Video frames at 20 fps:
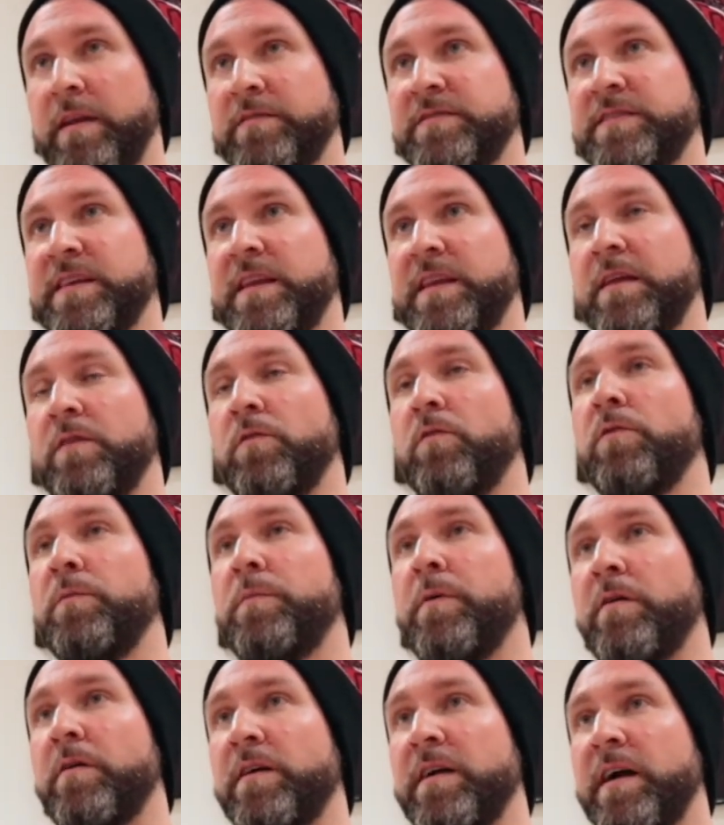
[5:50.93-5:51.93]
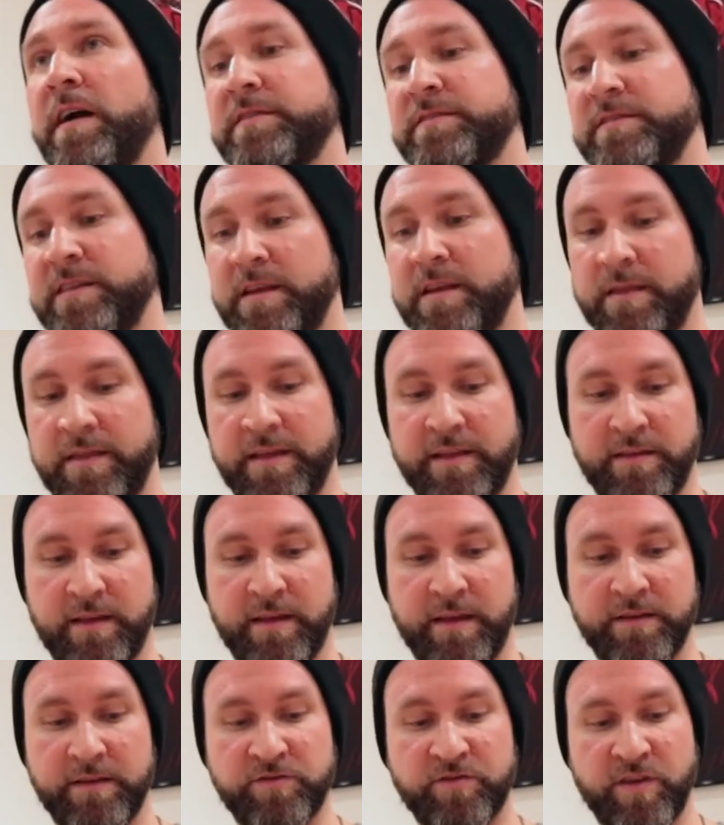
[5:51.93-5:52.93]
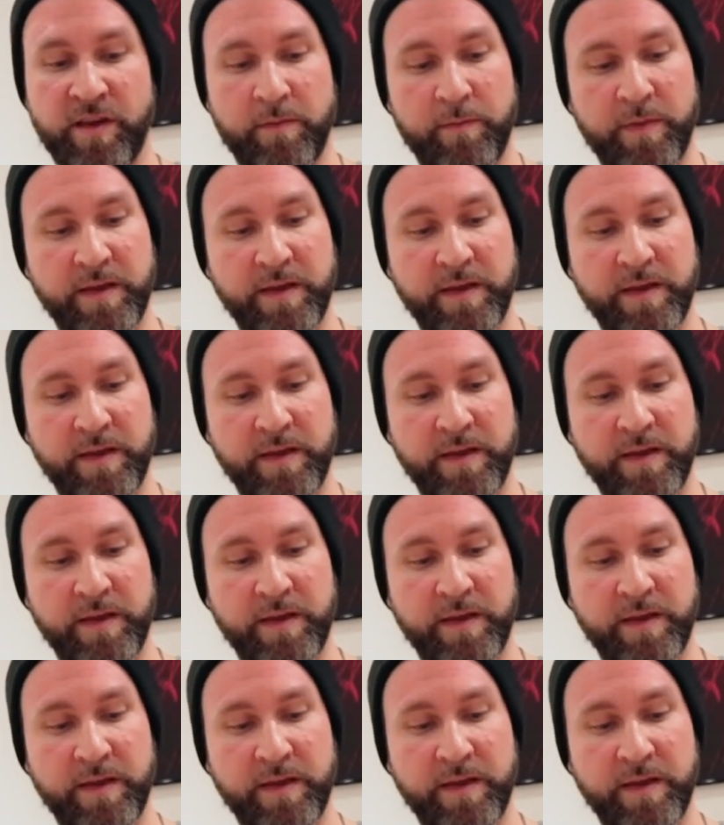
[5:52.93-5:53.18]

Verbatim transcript: I said it in all the podcasts that I think the Australian